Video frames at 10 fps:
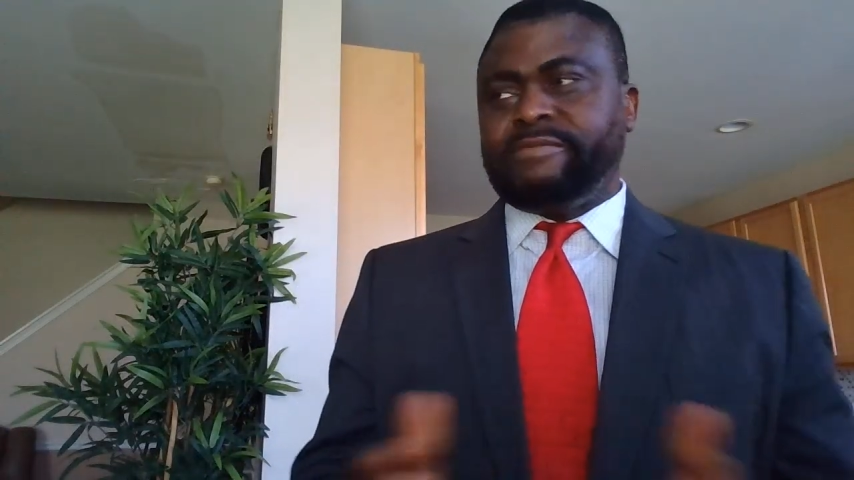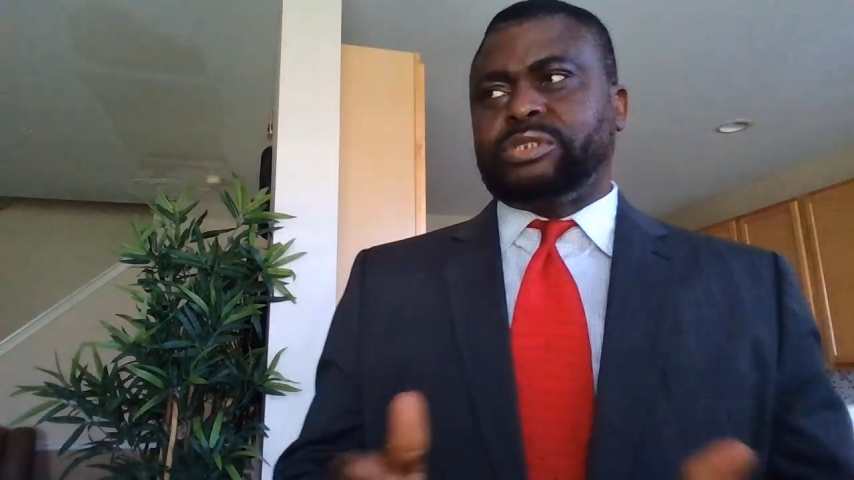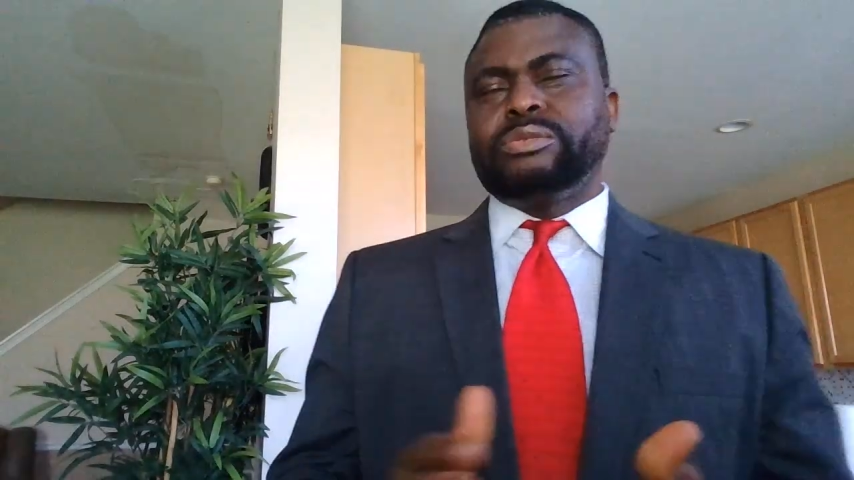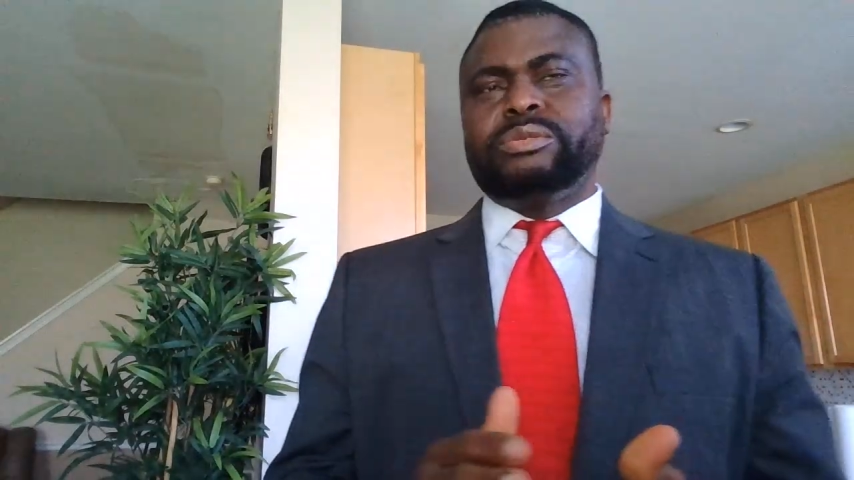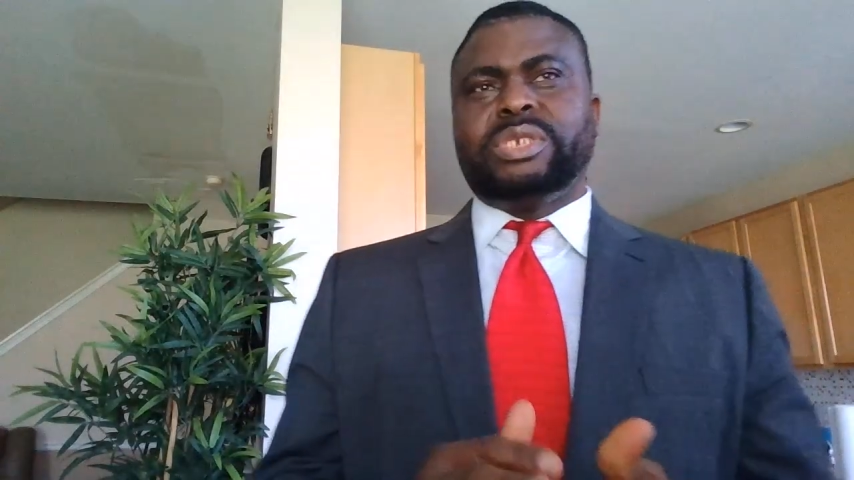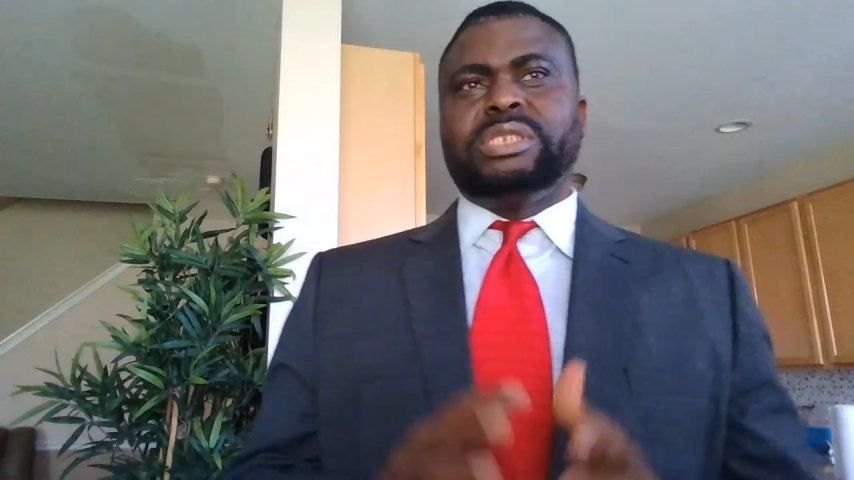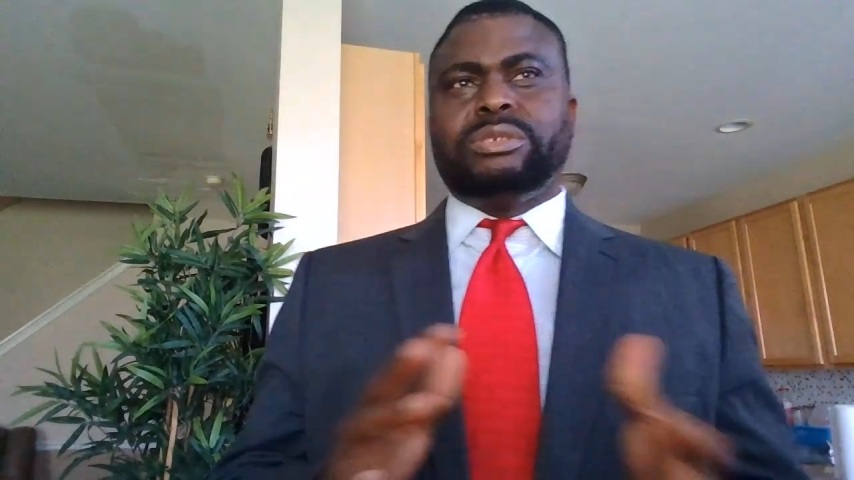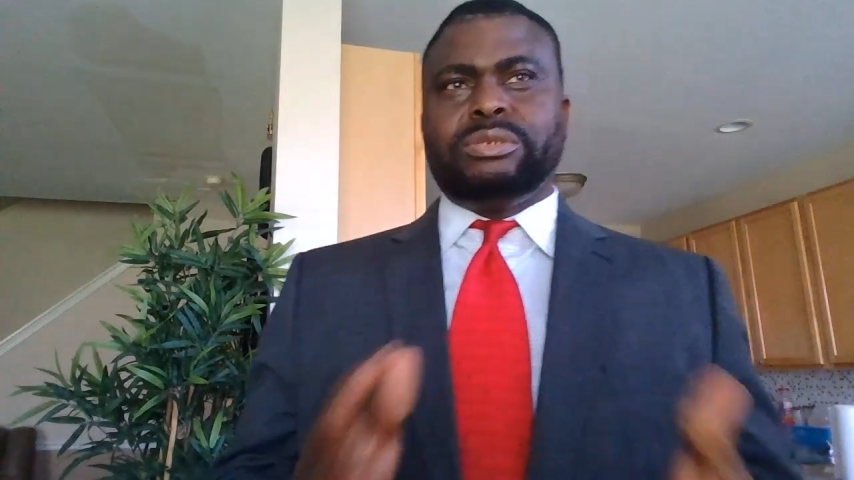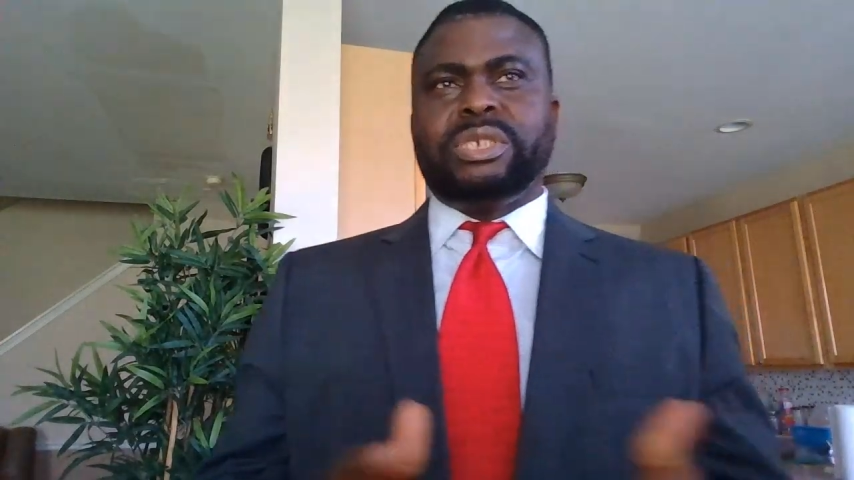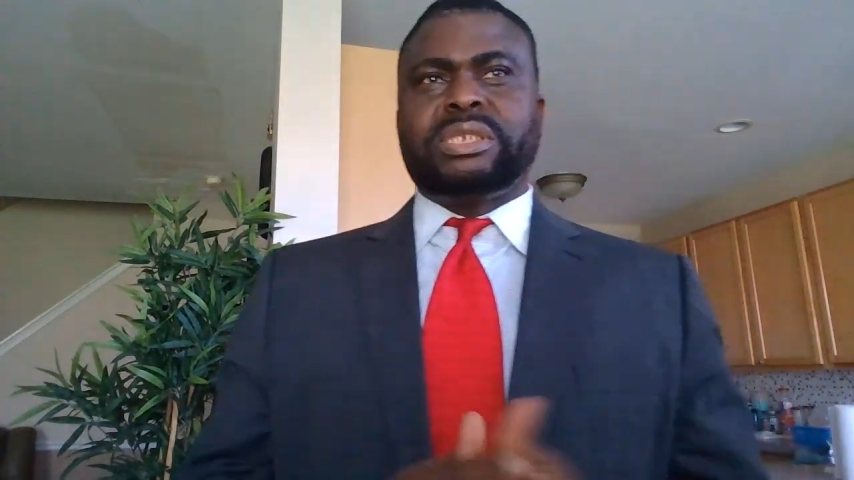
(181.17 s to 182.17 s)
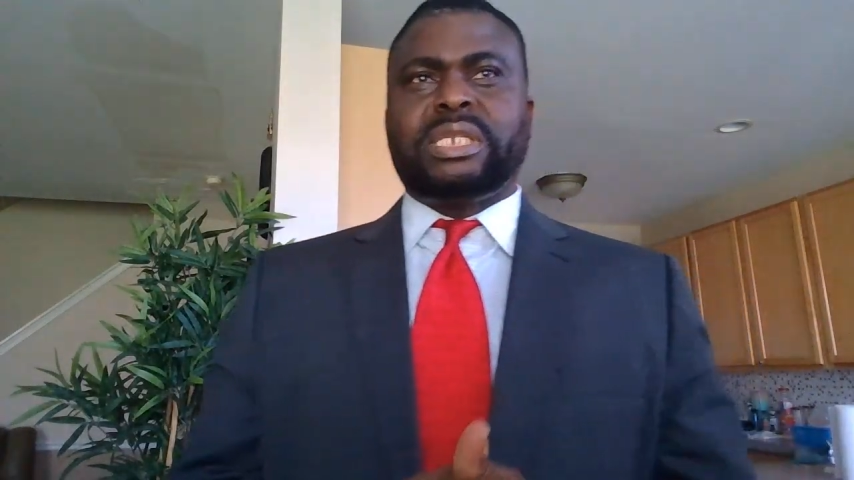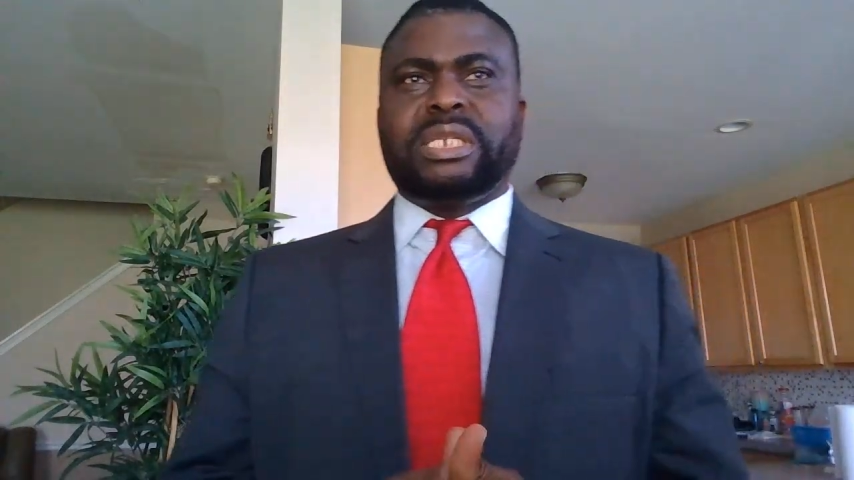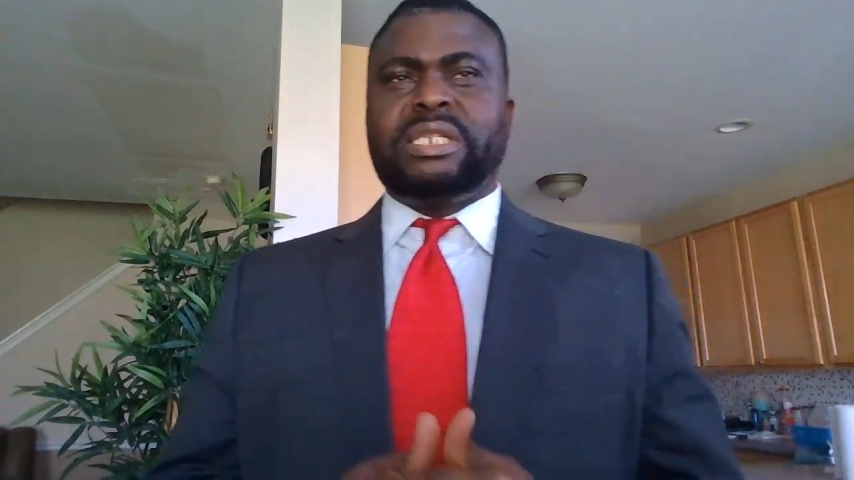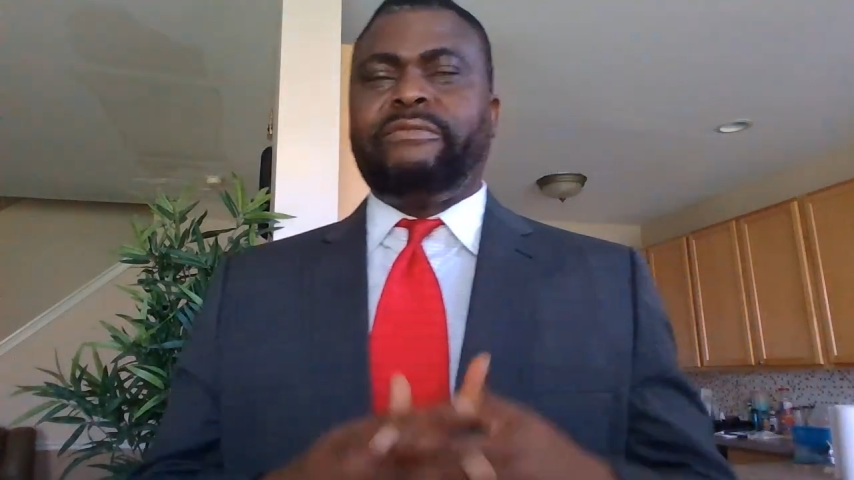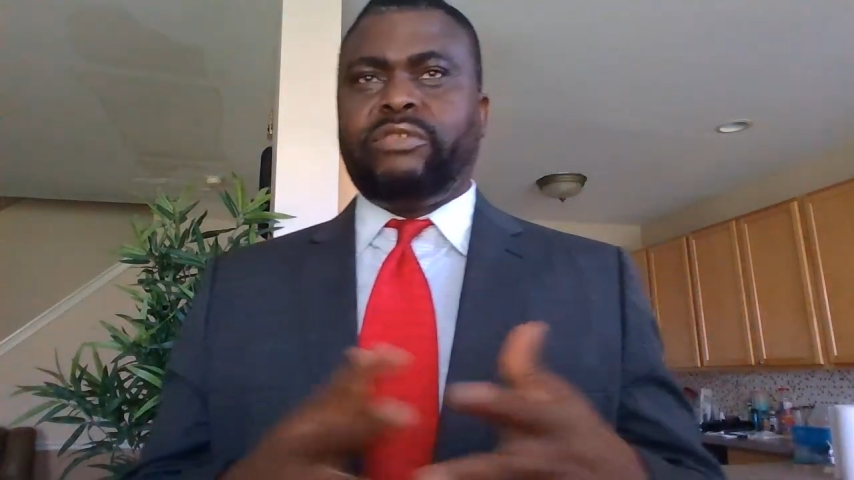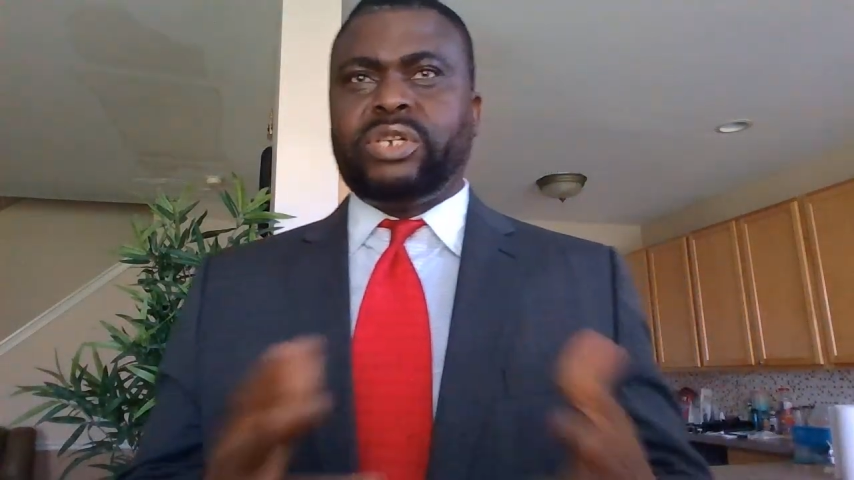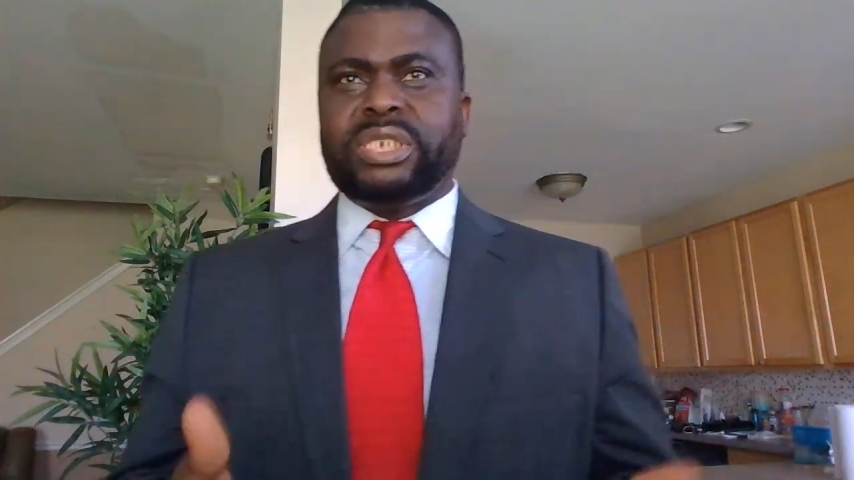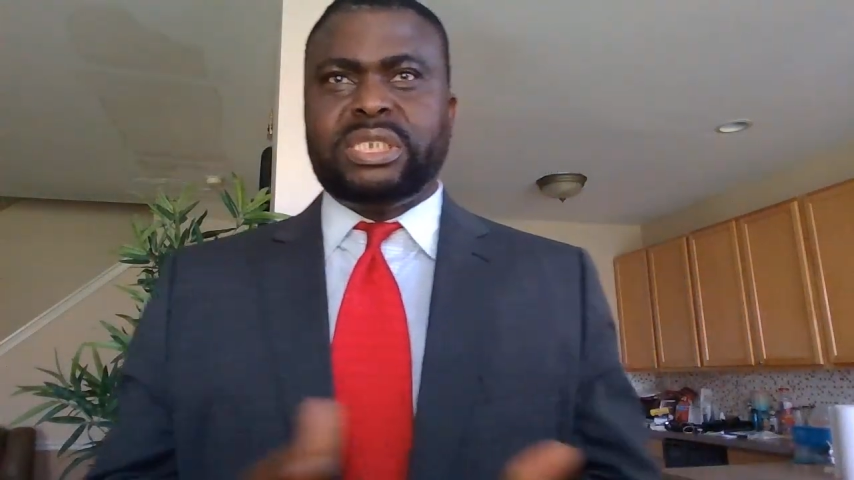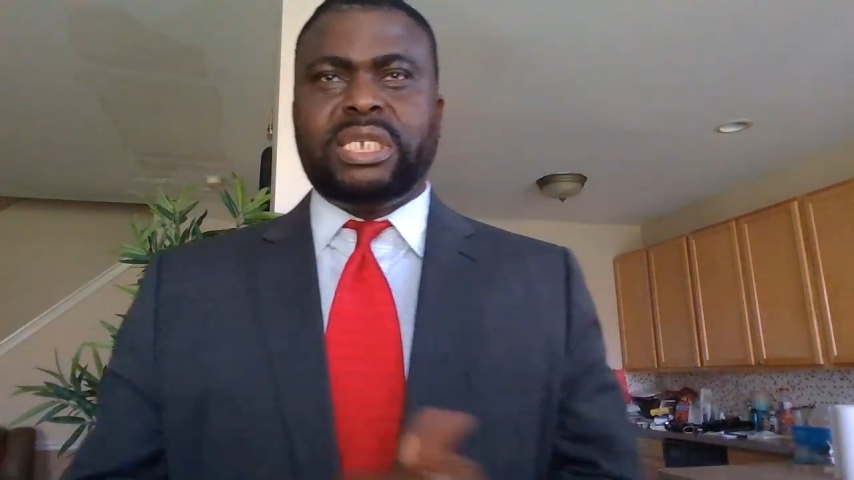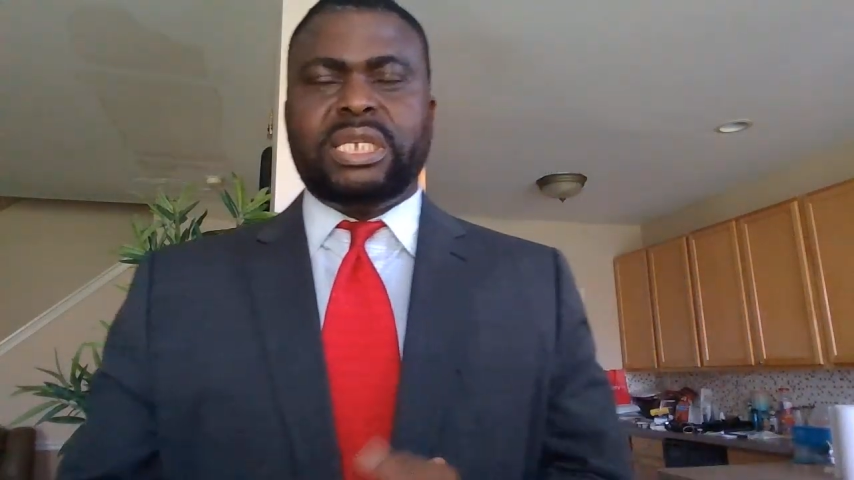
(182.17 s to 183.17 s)
children started
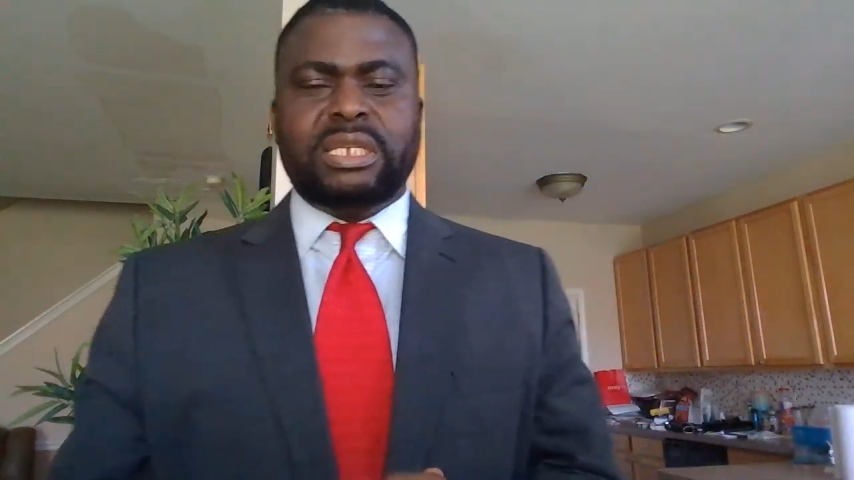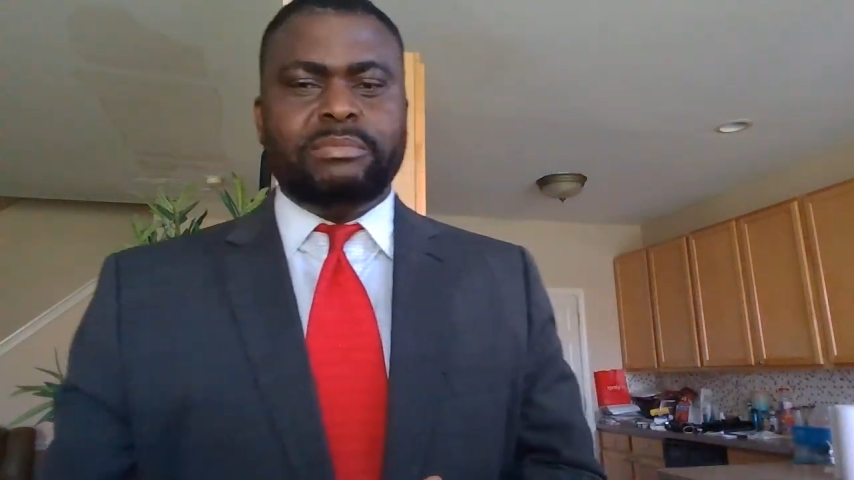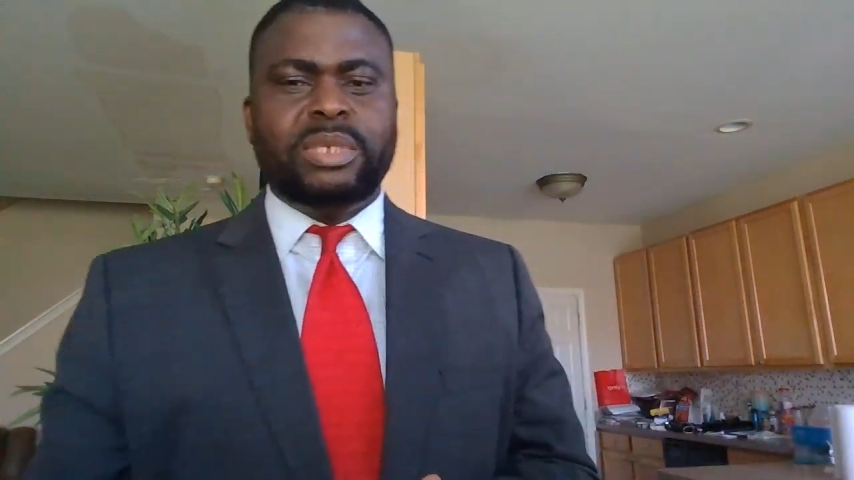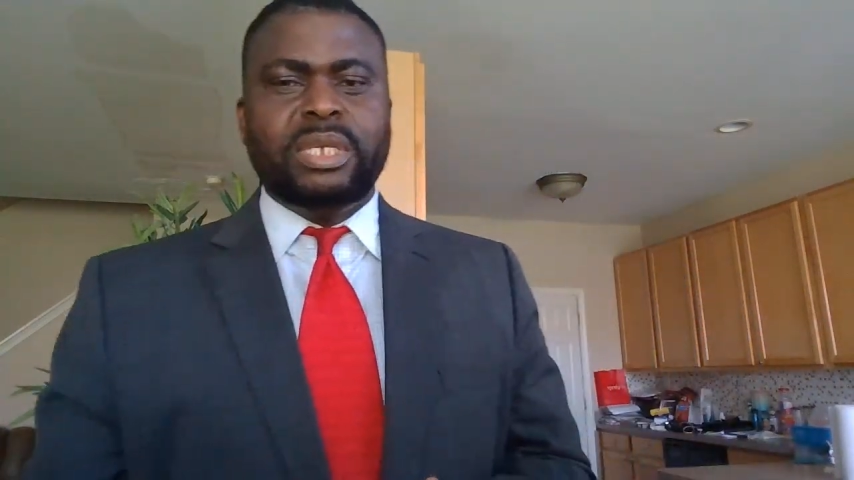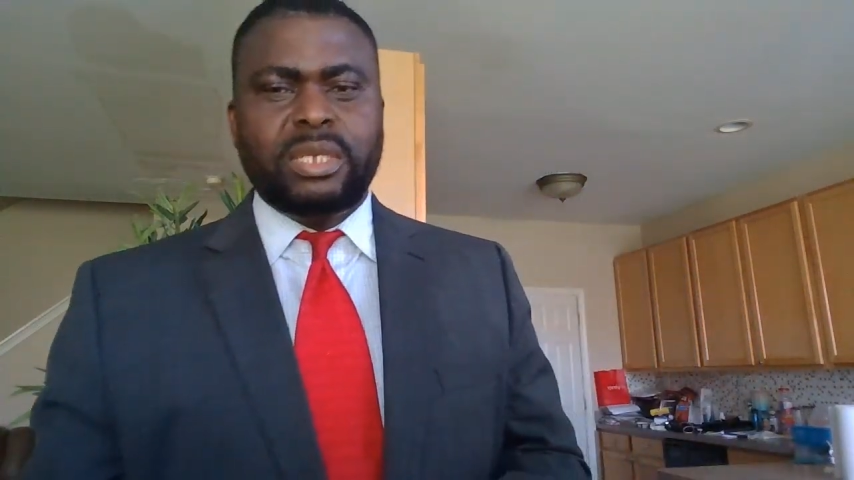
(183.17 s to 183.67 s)
avoiding him.